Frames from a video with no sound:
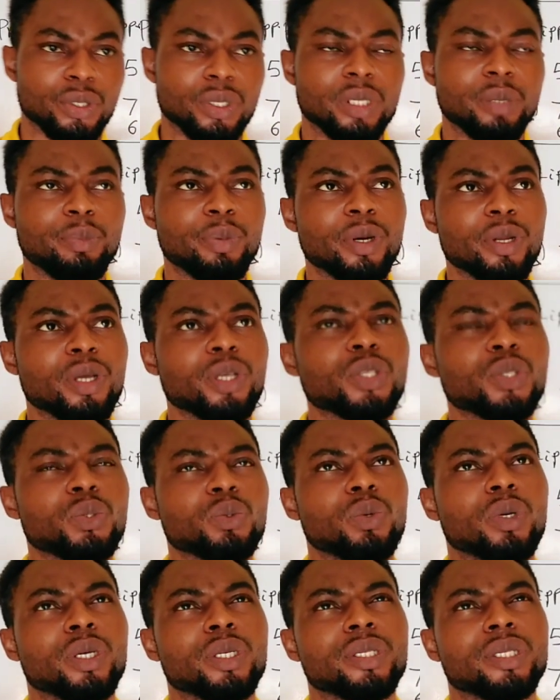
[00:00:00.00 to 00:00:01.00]
So the bonus
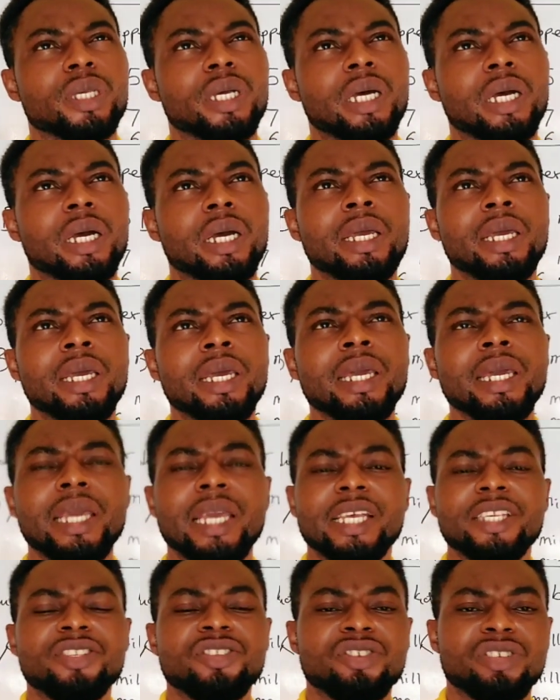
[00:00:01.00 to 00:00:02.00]
was a
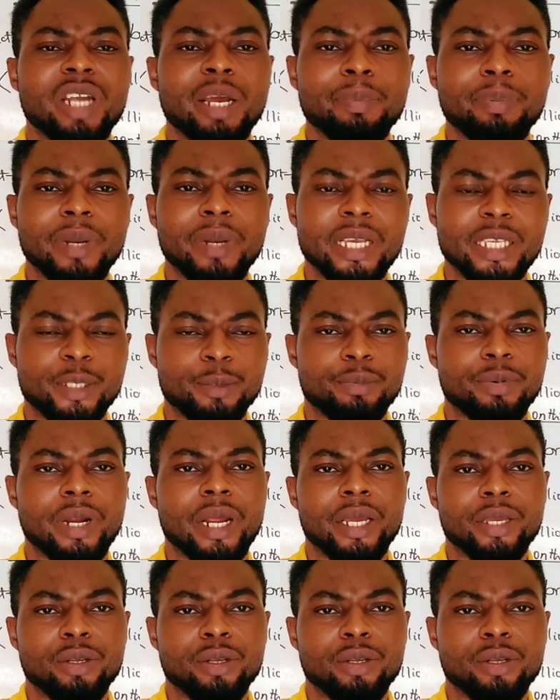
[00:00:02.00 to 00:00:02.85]
strapless bra.